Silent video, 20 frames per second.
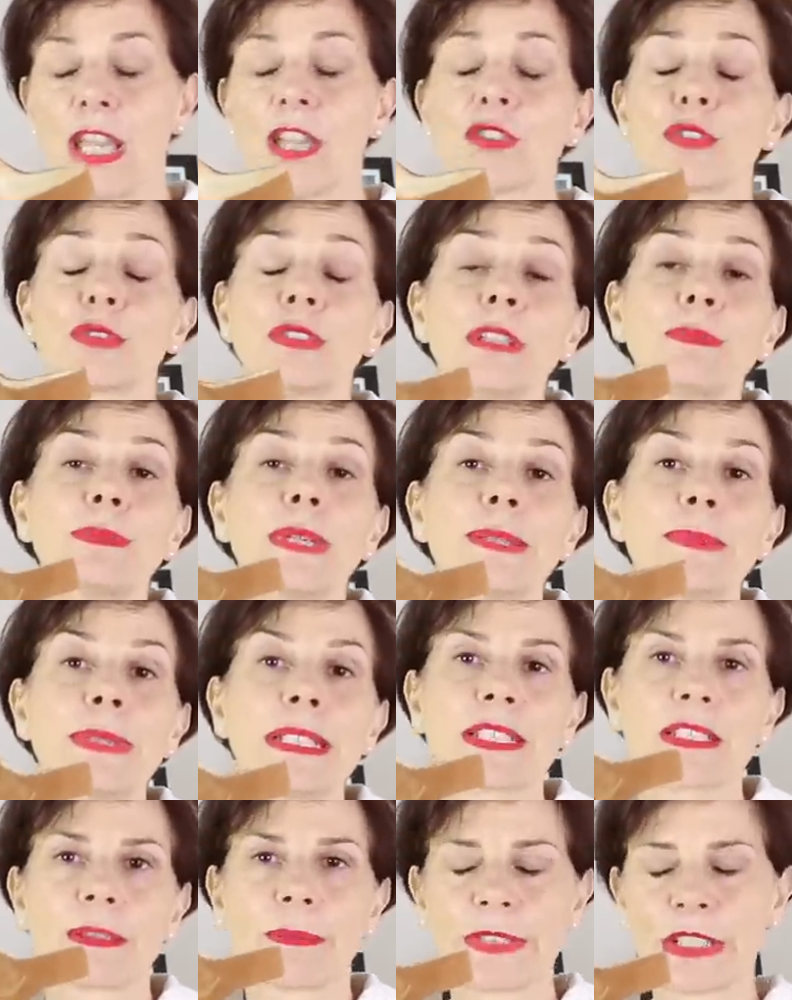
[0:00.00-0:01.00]
So that might be
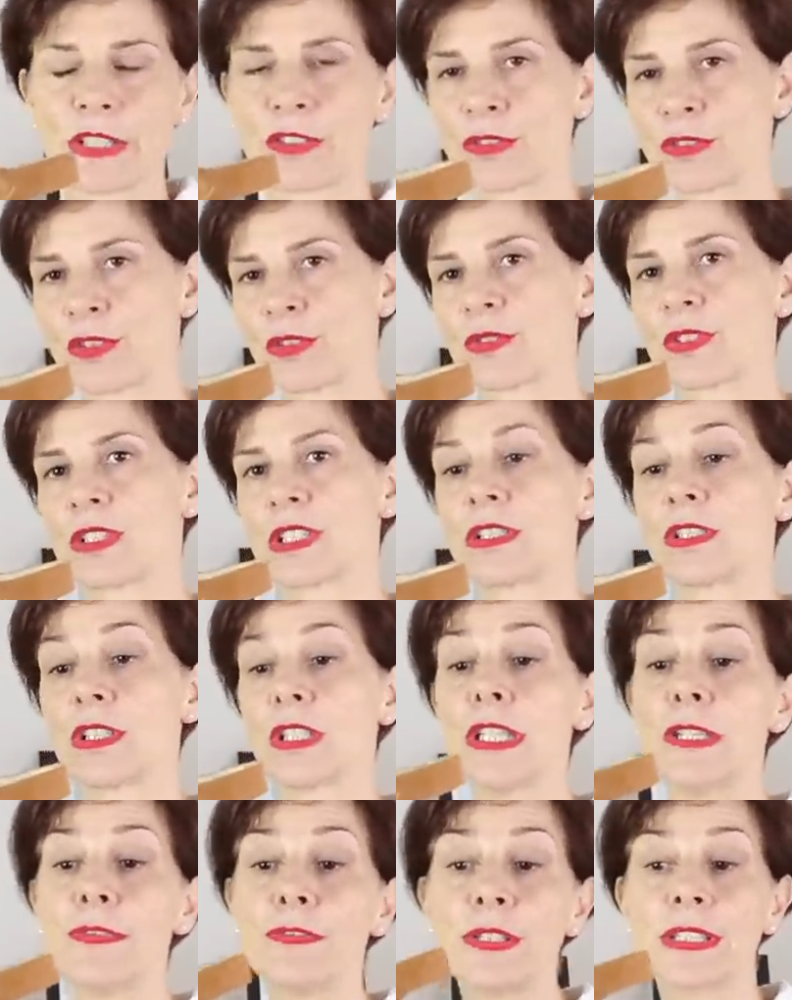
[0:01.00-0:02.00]
something to consider
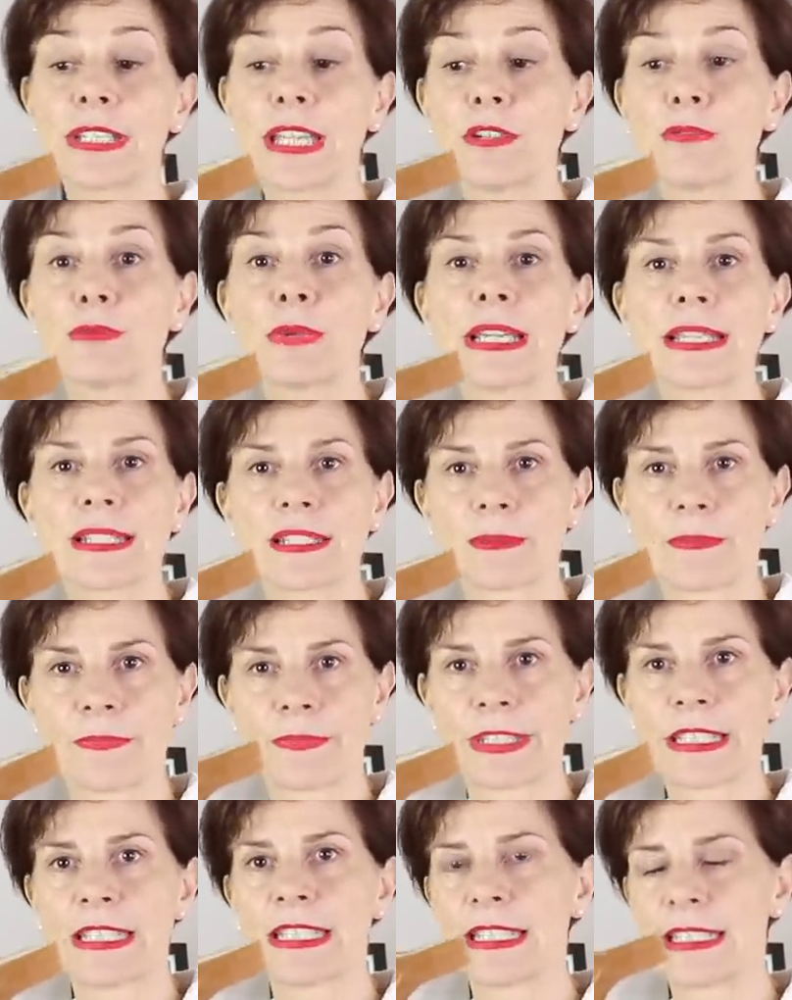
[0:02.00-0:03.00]
if you can wear
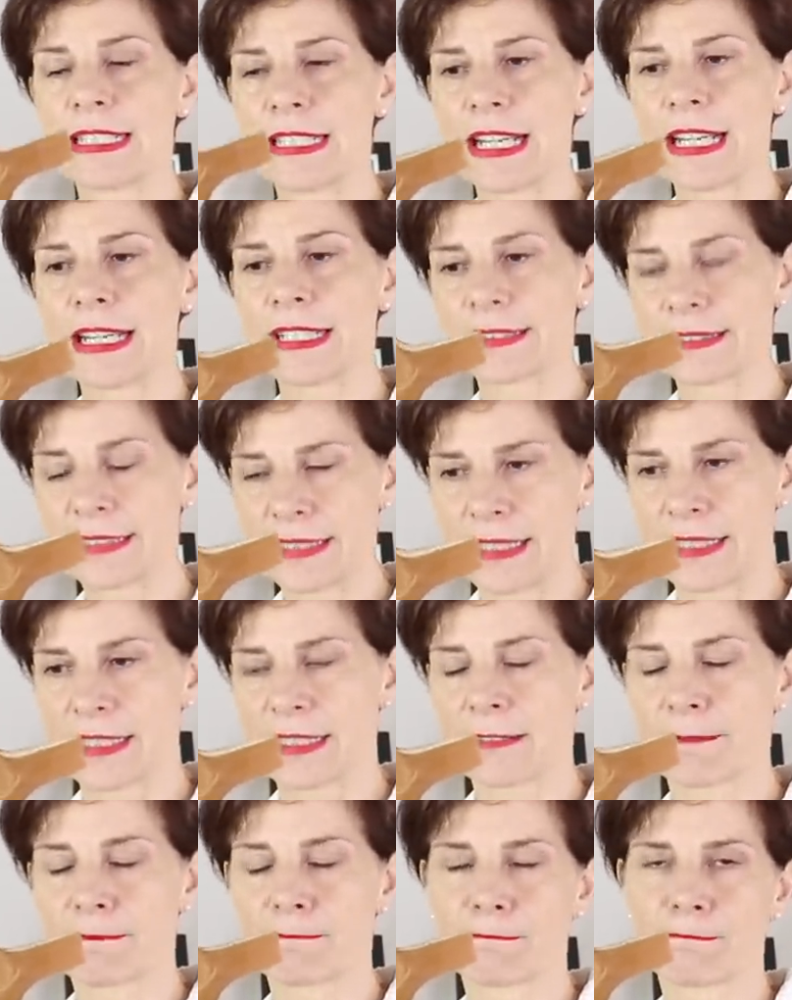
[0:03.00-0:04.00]
something like
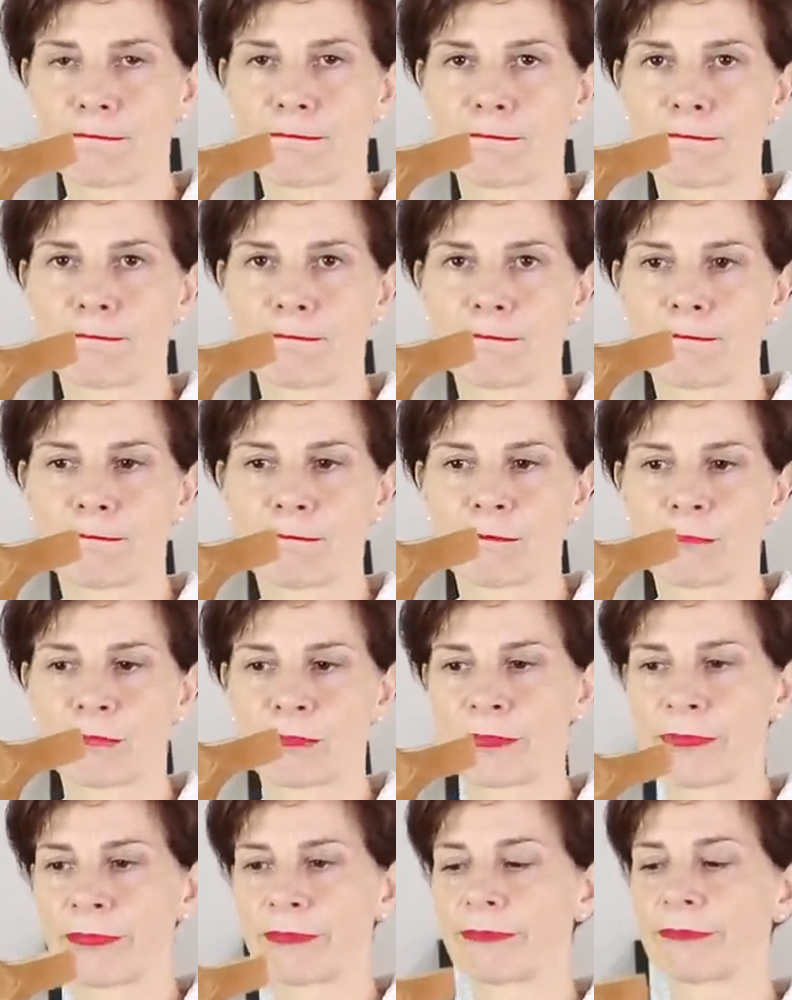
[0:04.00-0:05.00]
this.
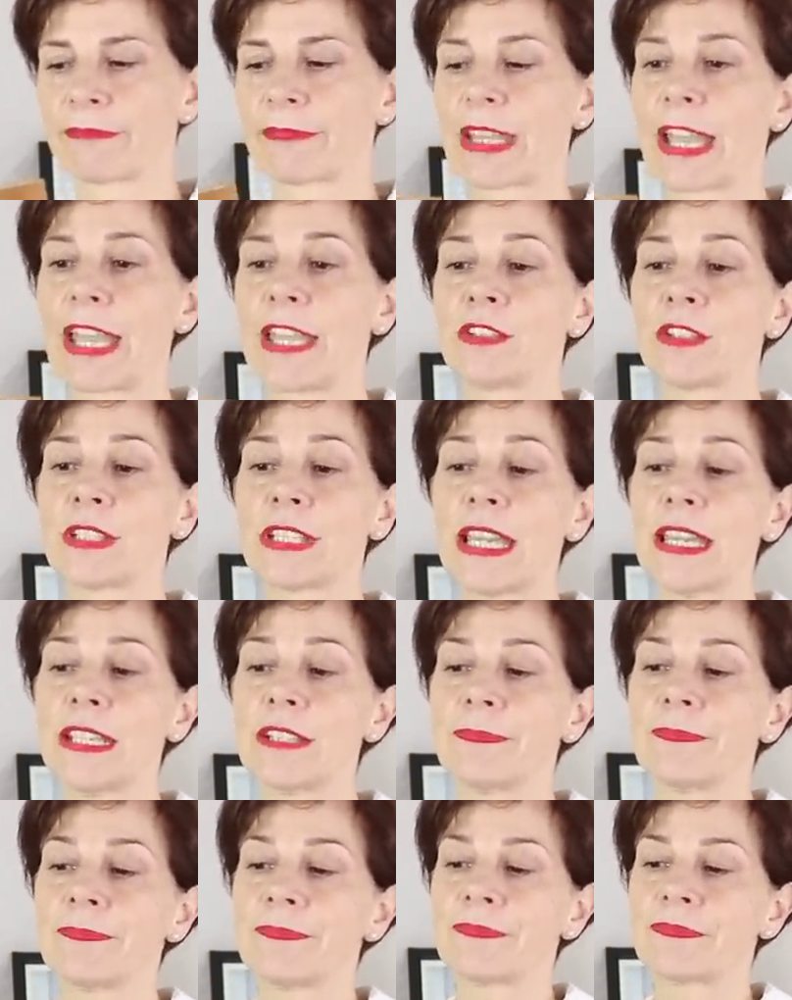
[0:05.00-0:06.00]
And
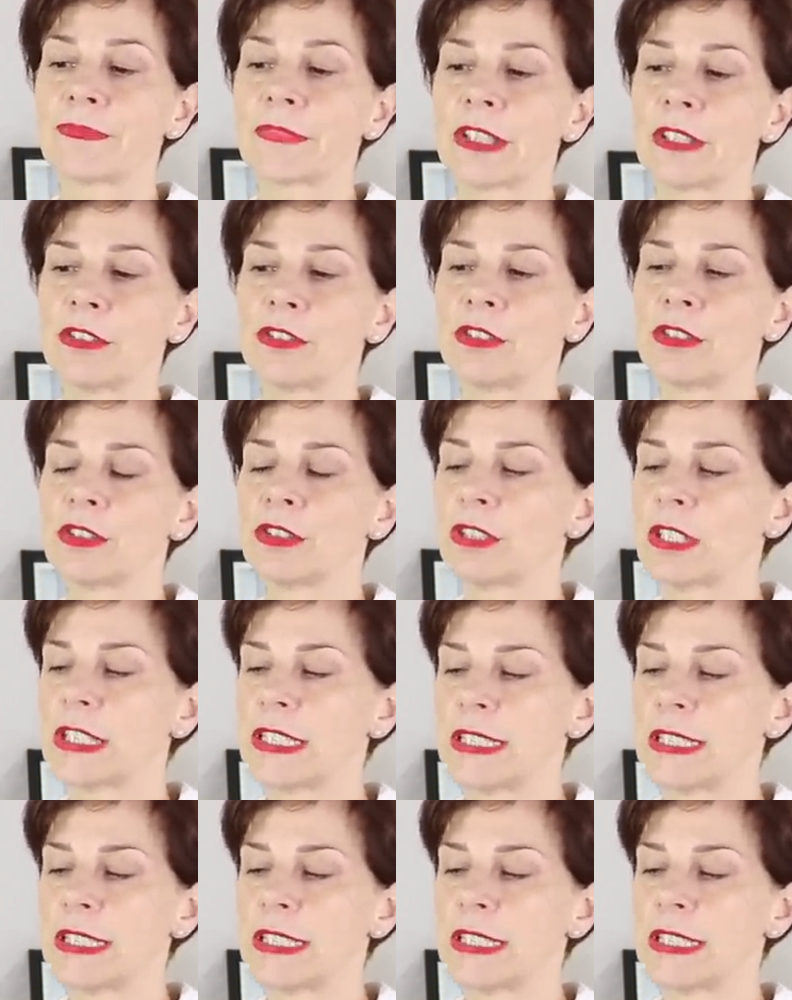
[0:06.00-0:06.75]
again, you know,